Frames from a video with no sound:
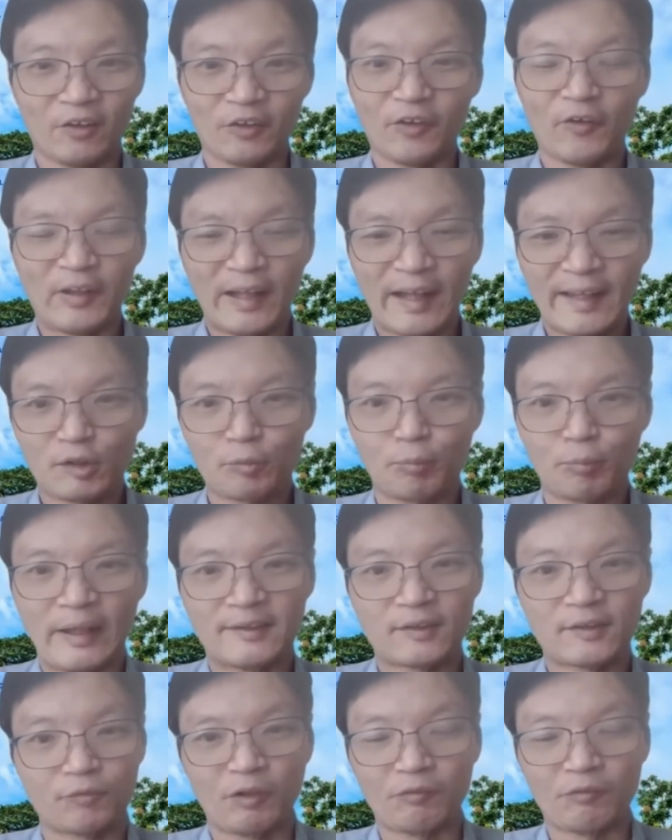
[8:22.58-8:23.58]
online
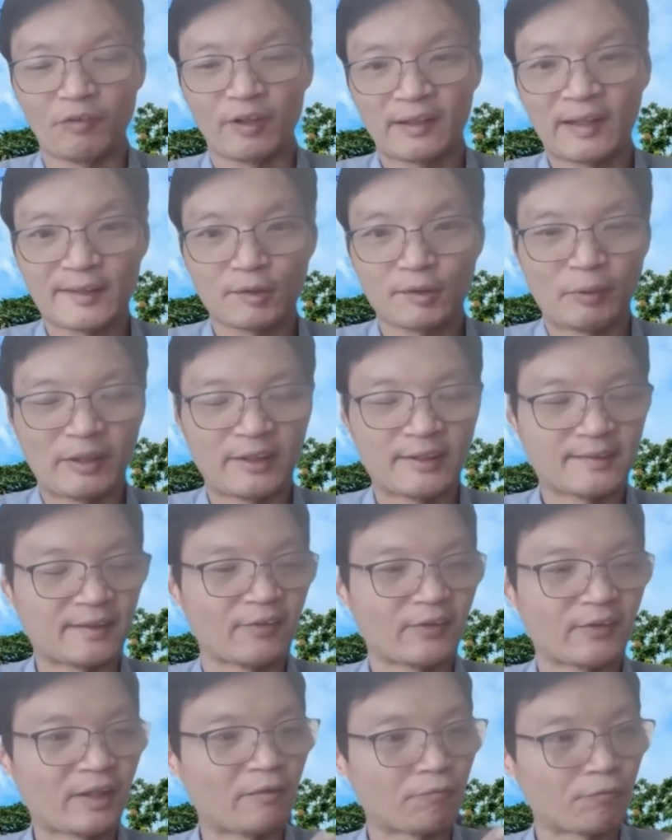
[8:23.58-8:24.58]
space with a classmate. They say,
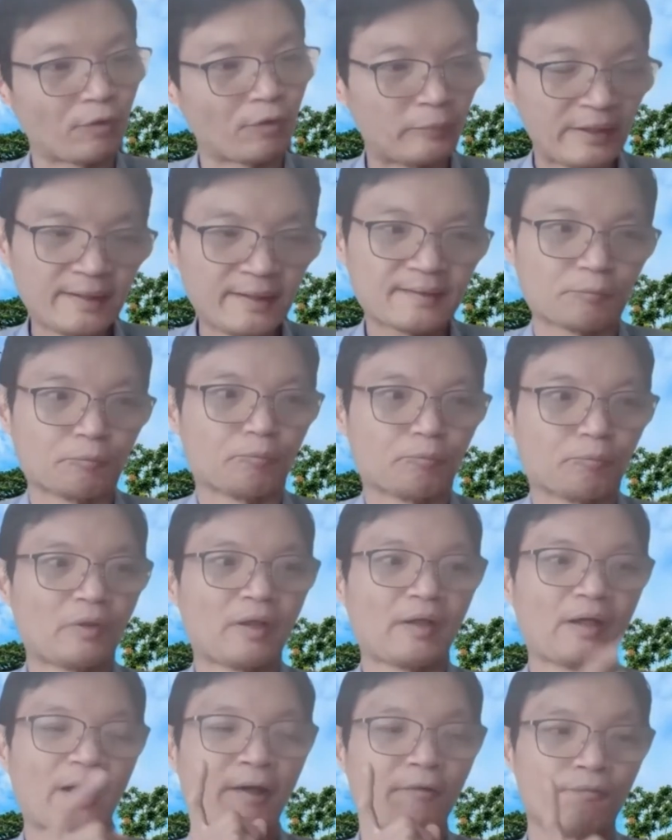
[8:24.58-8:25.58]
okay, from this,
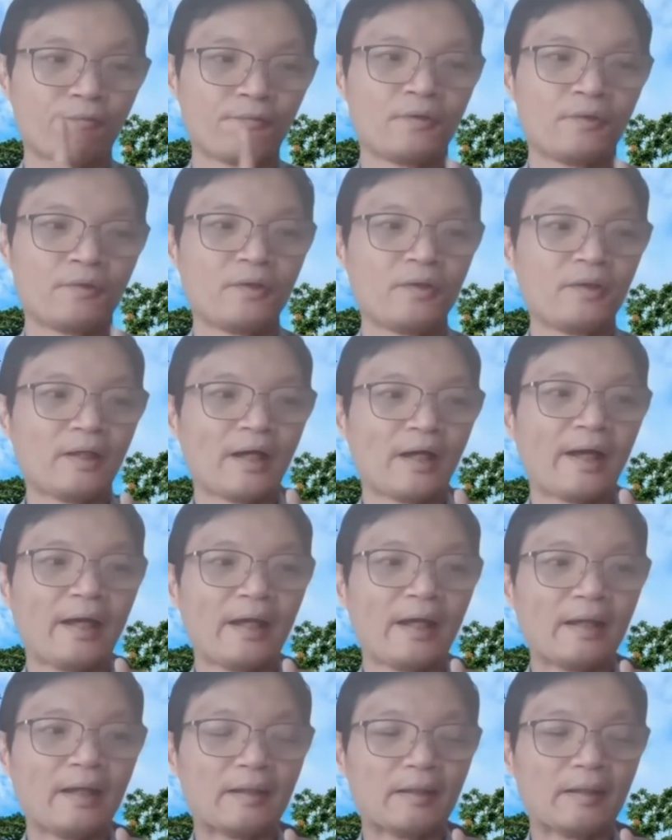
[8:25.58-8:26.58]

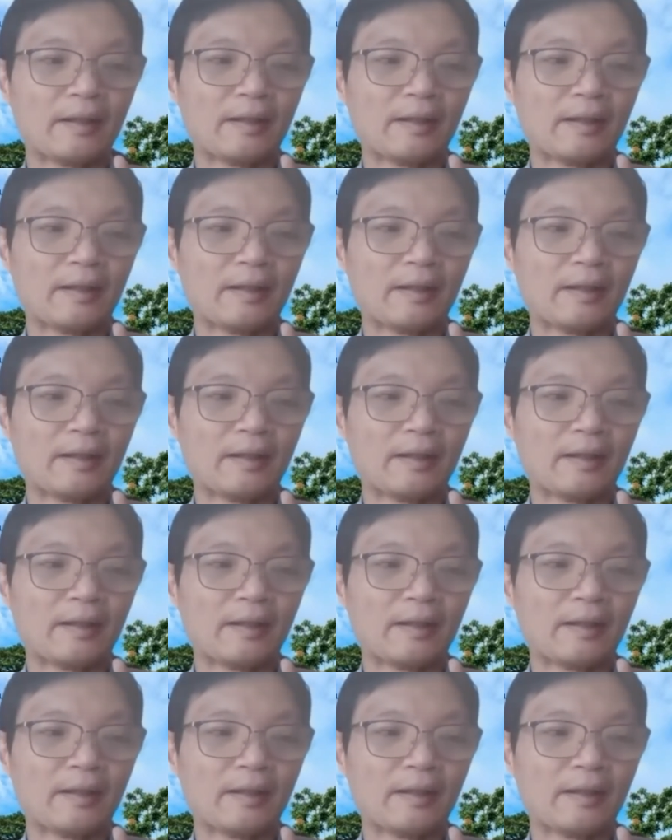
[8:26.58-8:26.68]
I